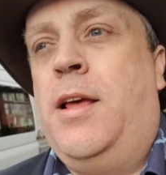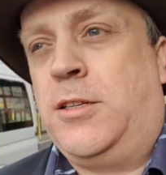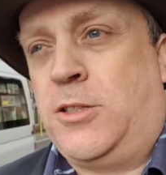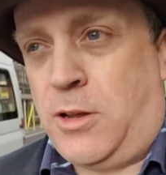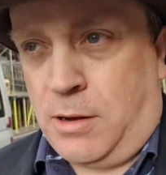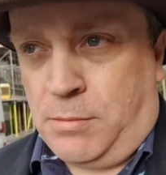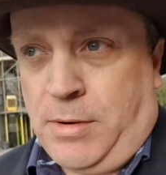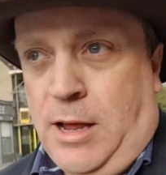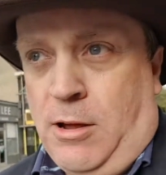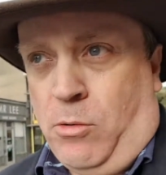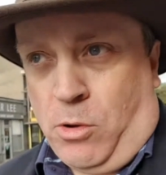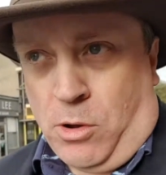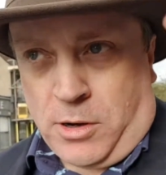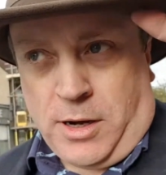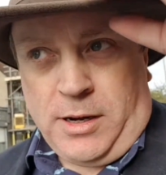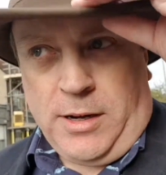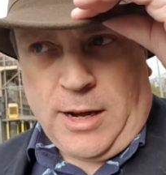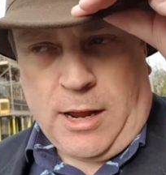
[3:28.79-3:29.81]
So I'm now
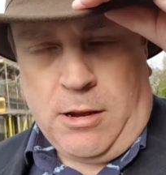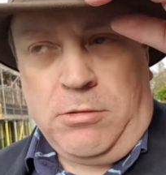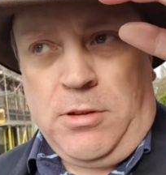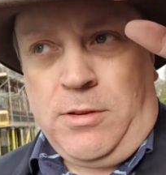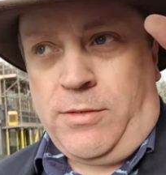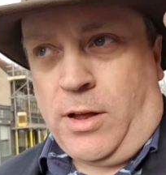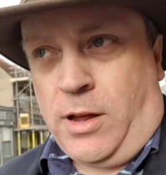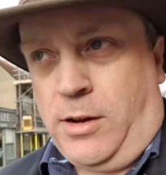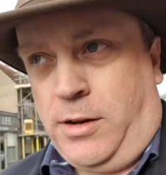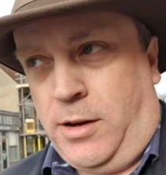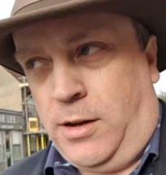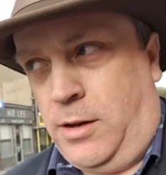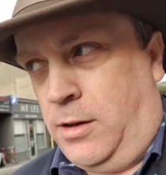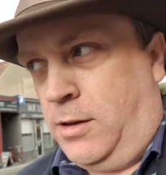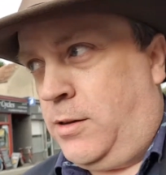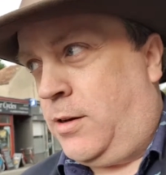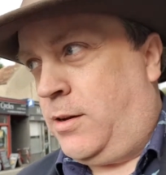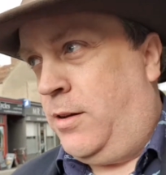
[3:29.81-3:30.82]
walking down the
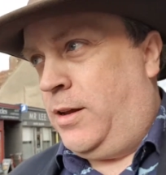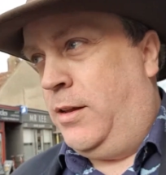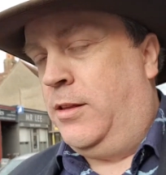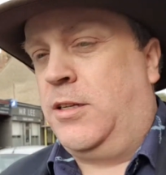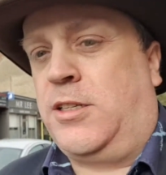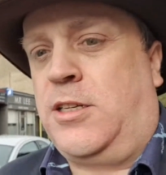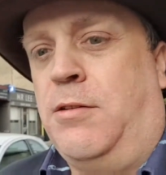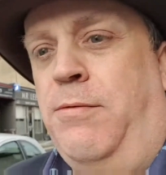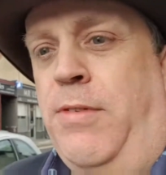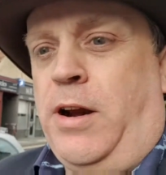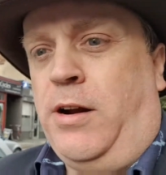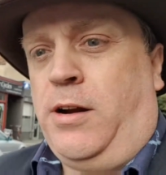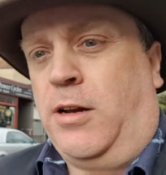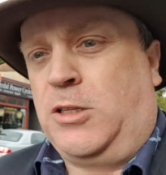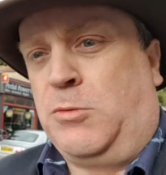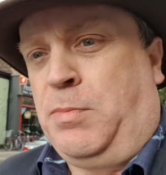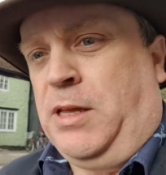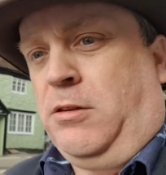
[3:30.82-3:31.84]
vineyard, and there's some very
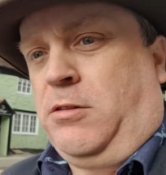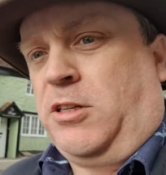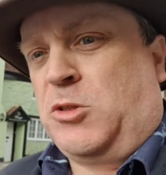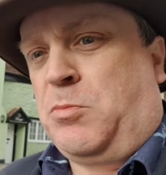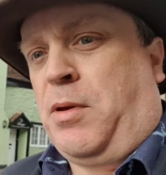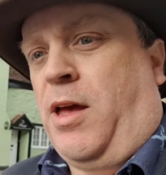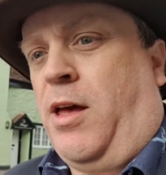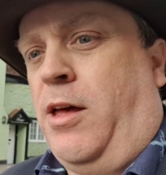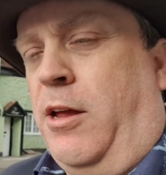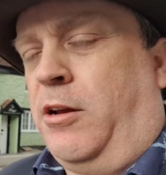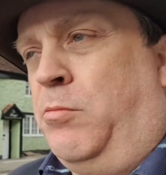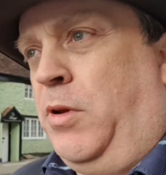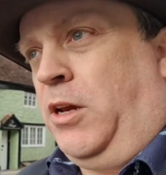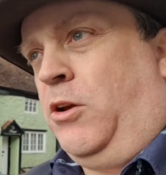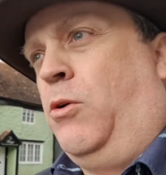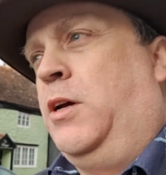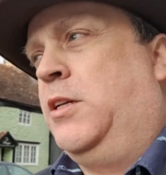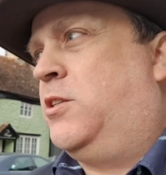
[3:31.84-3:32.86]
nice buildings behind
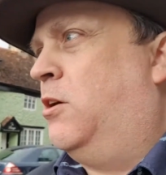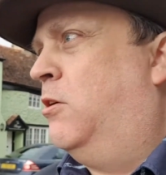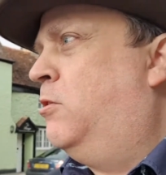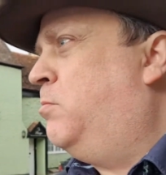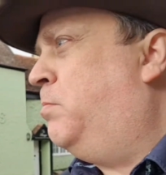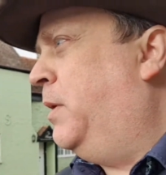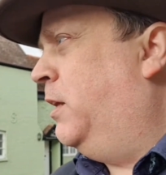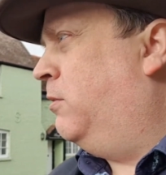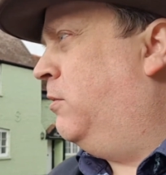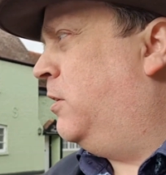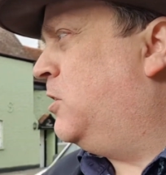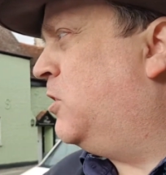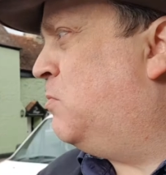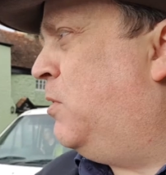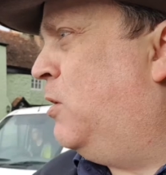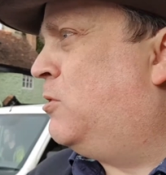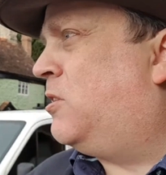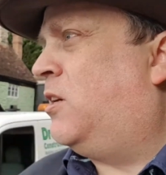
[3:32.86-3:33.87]
me, quite old
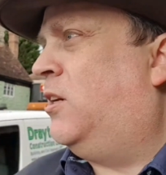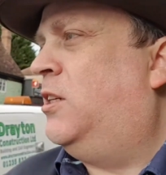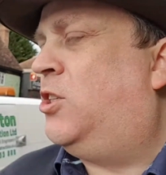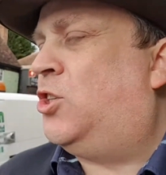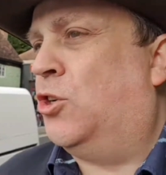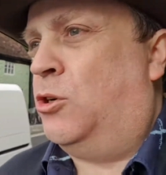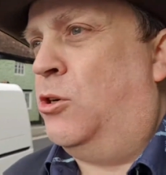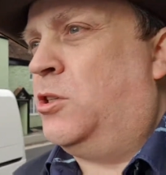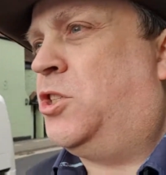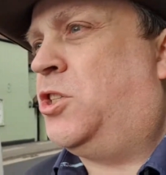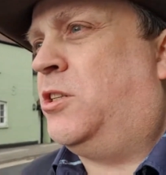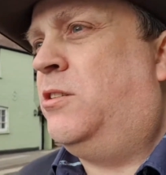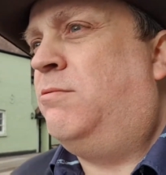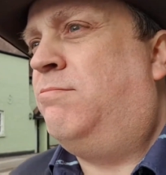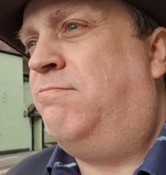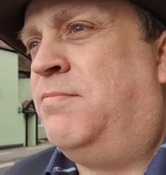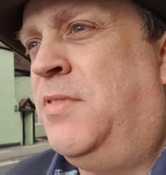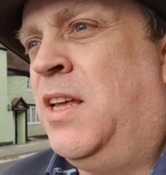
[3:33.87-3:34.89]
buildings, mostly Georgian,